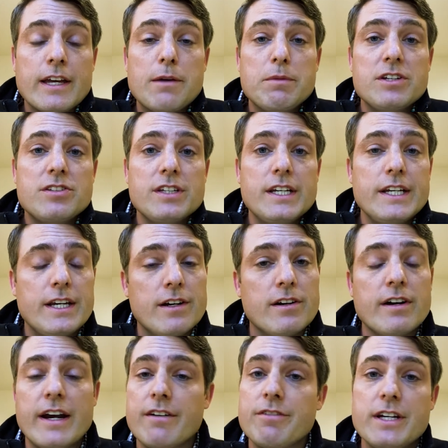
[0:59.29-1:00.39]
can be seen
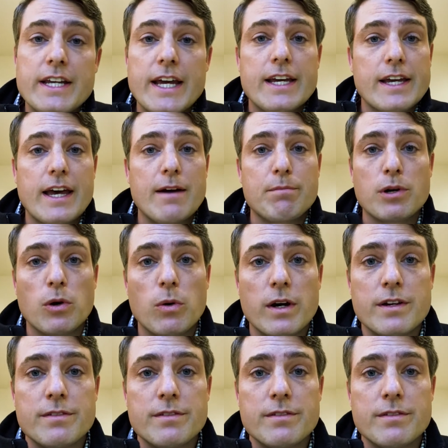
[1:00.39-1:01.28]
here every day at Capital One.